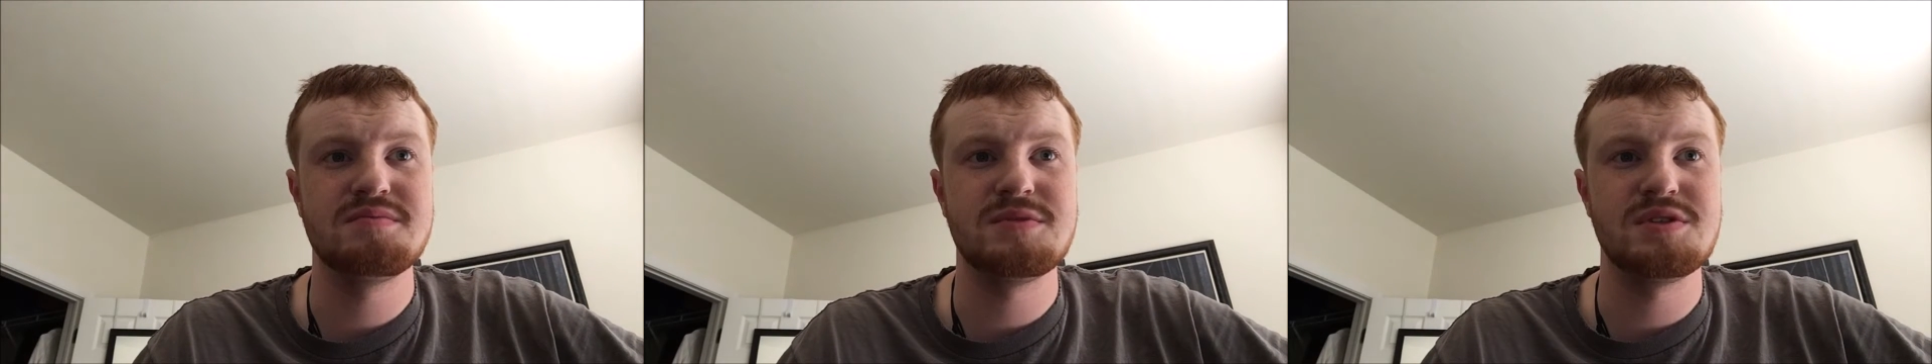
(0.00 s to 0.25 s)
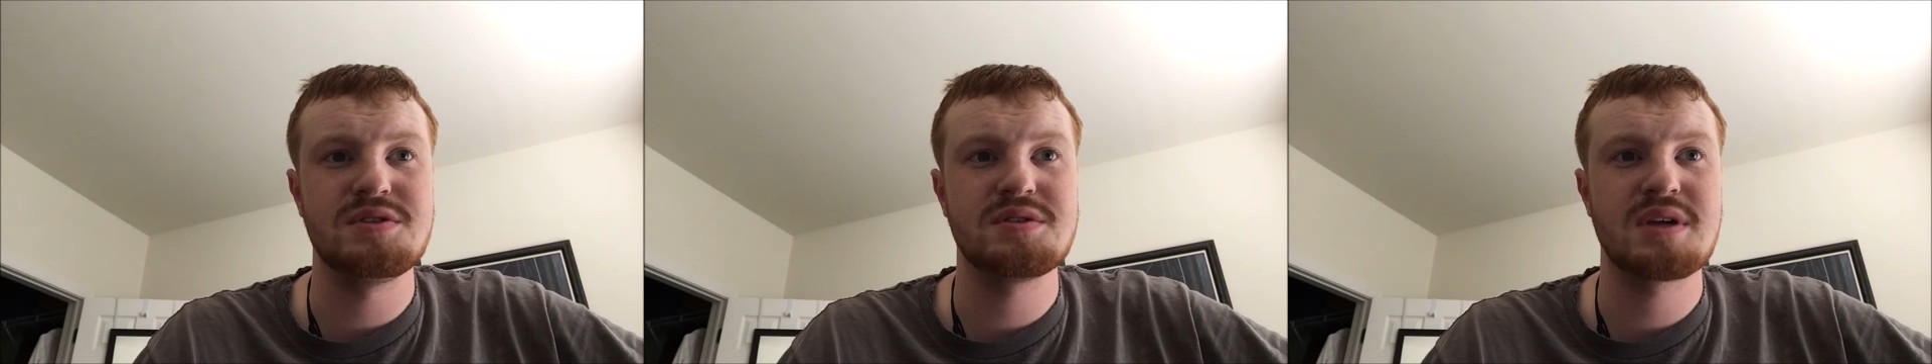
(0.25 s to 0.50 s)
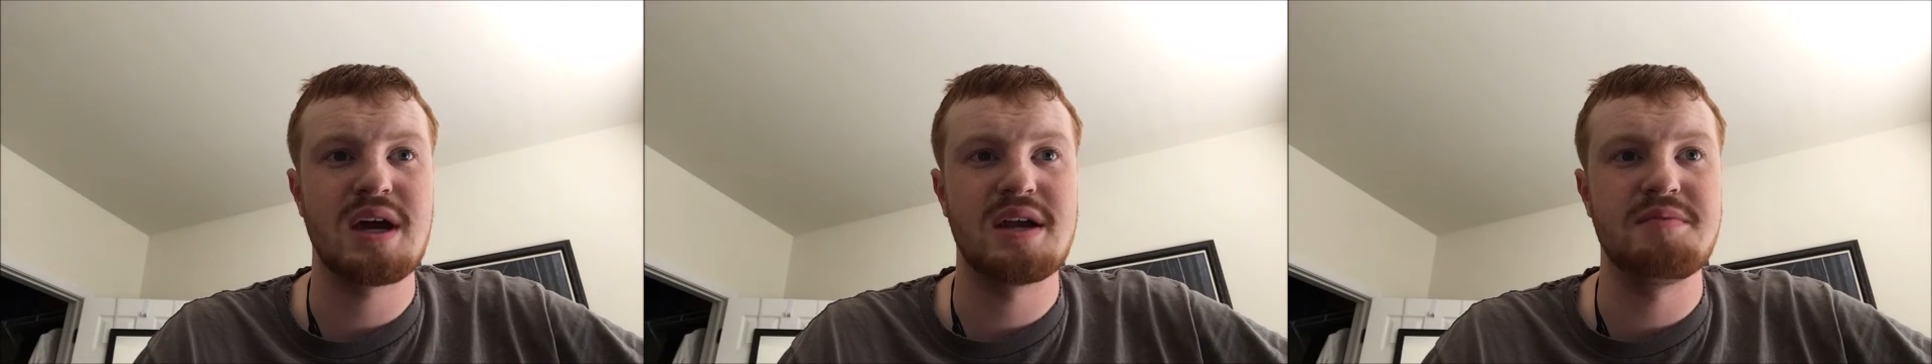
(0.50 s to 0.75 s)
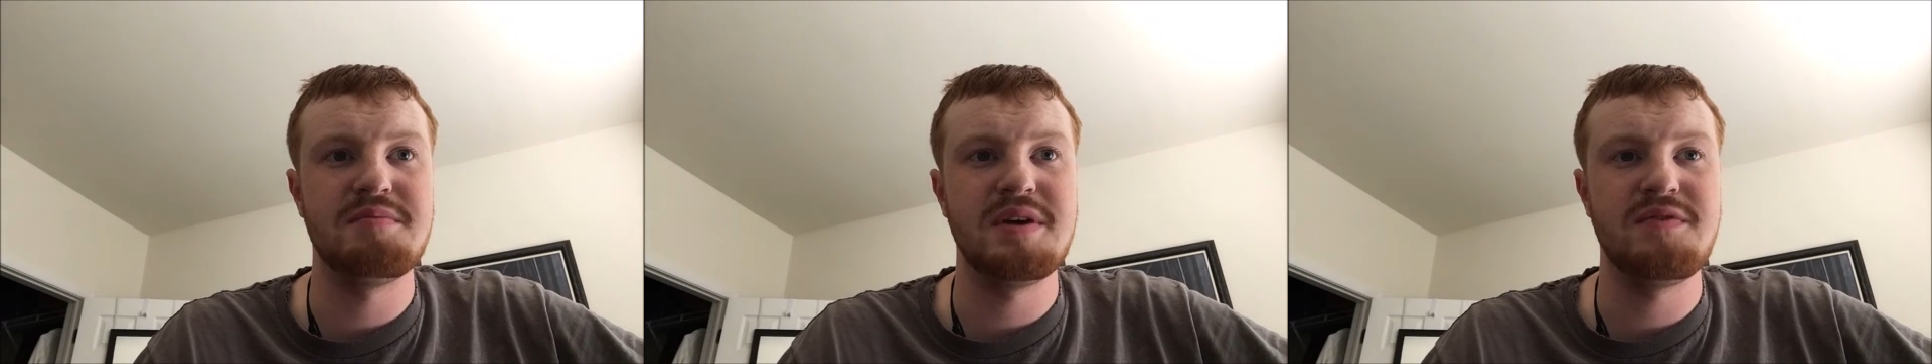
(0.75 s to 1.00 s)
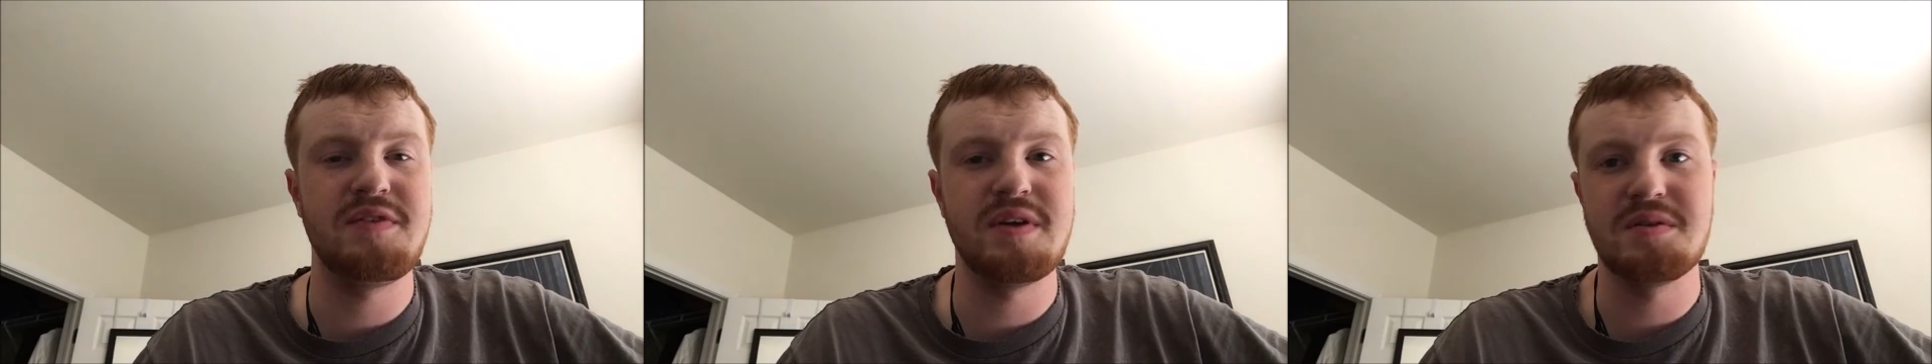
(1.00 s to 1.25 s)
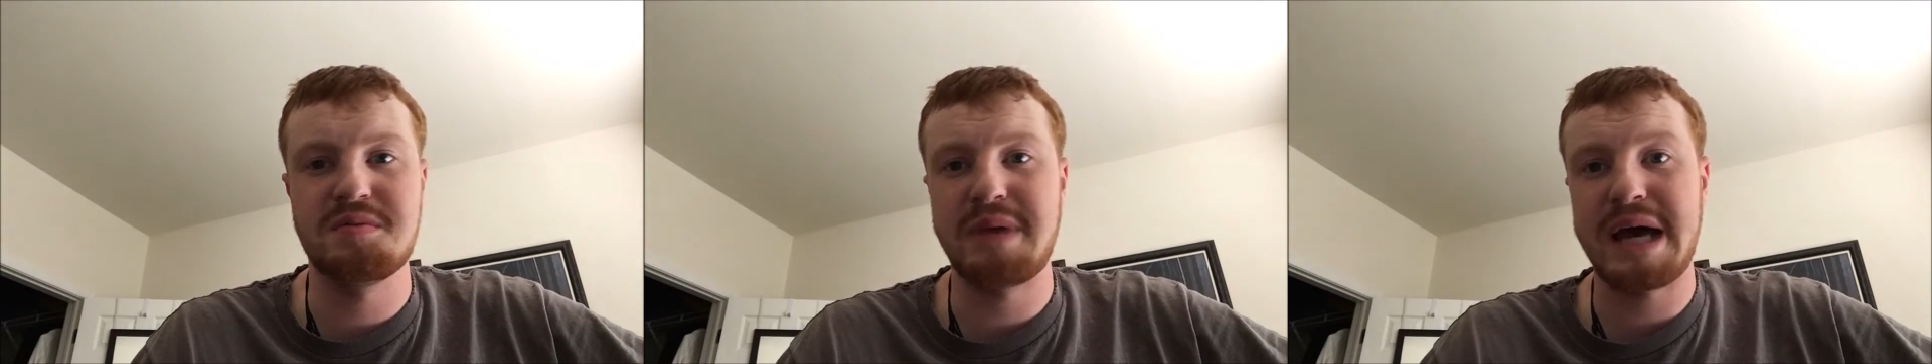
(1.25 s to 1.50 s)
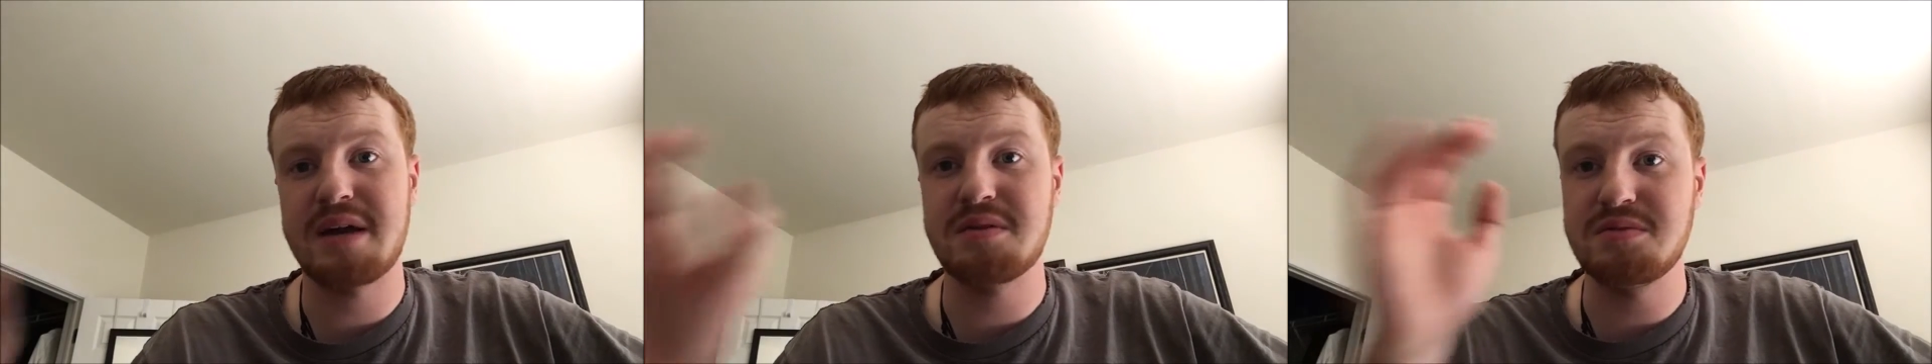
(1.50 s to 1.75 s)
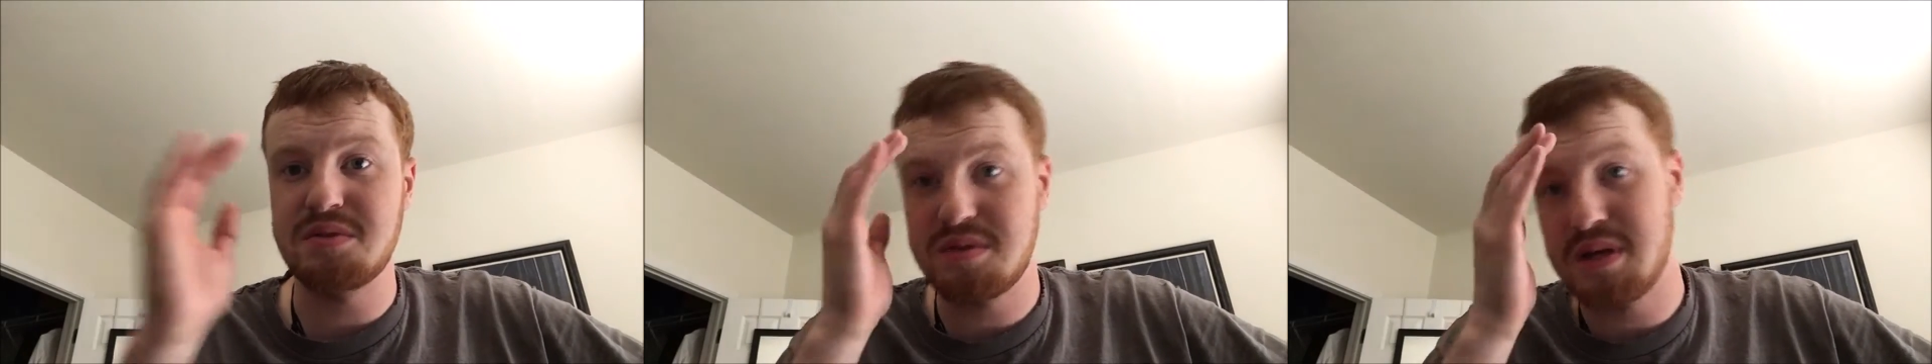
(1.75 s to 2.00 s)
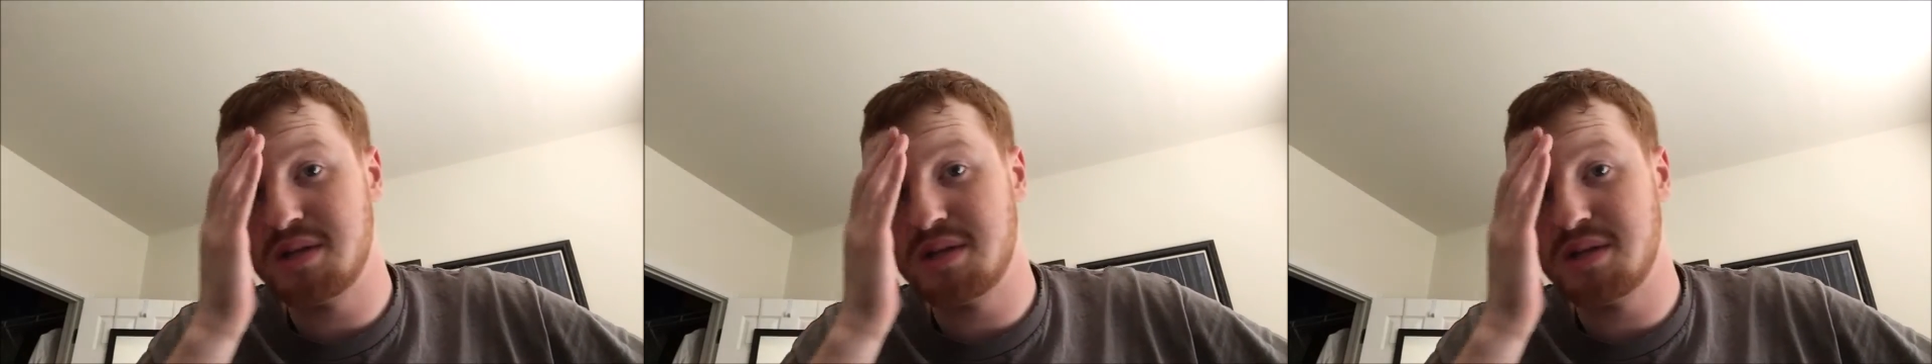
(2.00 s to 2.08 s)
just kind of midfield battle